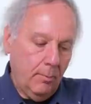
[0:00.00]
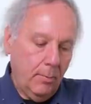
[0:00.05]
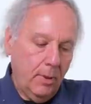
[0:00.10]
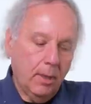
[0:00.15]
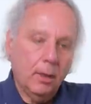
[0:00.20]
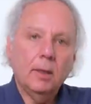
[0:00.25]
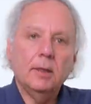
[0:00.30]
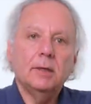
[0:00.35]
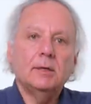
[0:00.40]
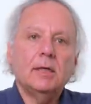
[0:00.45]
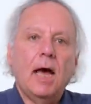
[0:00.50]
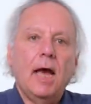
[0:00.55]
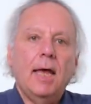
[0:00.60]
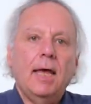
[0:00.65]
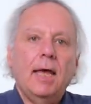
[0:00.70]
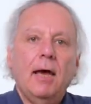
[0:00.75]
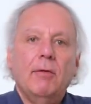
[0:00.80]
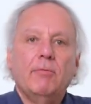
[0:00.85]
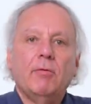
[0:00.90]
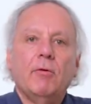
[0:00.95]
because I
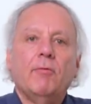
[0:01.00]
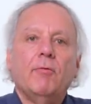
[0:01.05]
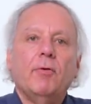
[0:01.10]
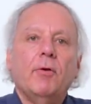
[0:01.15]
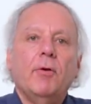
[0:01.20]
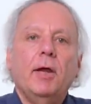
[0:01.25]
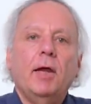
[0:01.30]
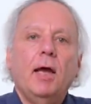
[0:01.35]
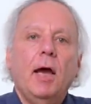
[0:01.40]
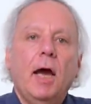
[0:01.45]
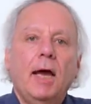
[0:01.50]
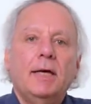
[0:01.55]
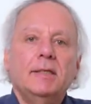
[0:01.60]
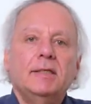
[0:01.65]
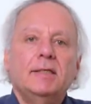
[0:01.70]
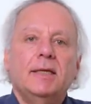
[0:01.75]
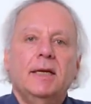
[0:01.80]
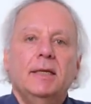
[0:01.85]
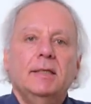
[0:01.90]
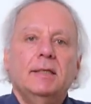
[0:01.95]
have a very high
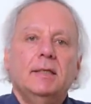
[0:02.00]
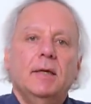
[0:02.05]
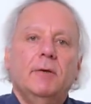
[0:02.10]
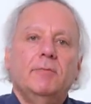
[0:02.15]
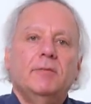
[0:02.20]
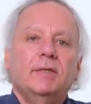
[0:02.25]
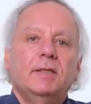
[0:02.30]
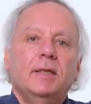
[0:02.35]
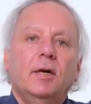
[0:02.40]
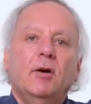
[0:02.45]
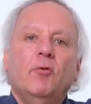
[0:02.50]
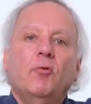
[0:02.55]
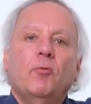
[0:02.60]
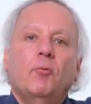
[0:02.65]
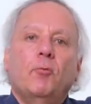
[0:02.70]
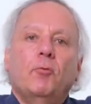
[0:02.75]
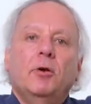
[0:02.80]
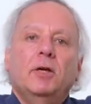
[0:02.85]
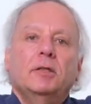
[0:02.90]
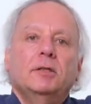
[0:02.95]
sense of
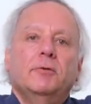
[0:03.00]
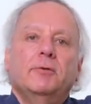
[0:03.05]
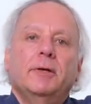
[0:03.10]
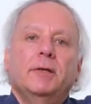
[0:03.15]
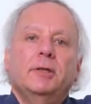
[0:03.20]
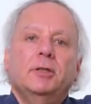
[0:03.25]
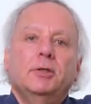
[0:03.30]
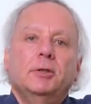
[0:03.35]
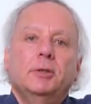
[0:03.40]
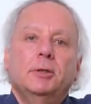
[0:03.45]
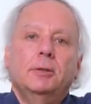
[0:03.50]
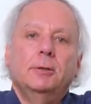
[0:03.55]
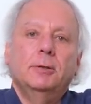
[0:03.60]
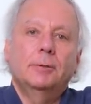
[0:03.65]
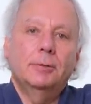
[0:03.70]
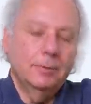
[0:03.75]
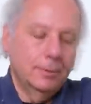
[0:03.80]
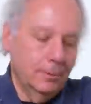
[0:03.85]
self-preservation.